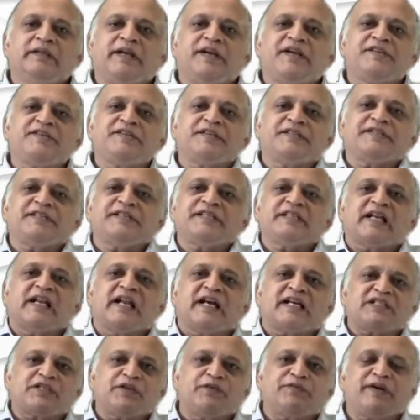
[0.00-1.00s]
disease is
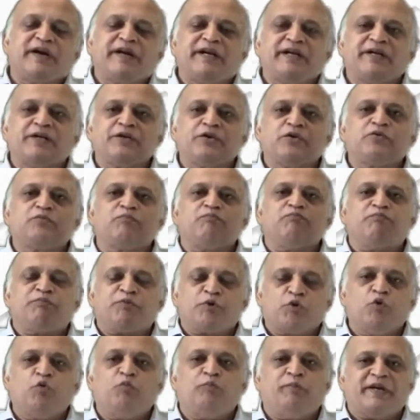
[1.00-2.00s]
classified into
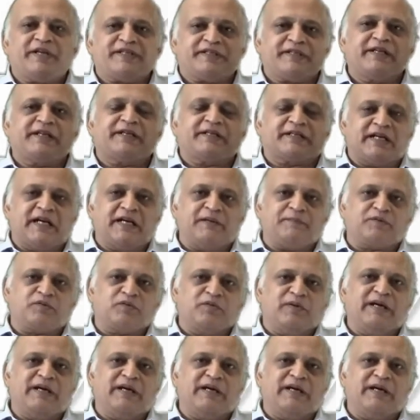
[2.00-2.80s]
two basic types.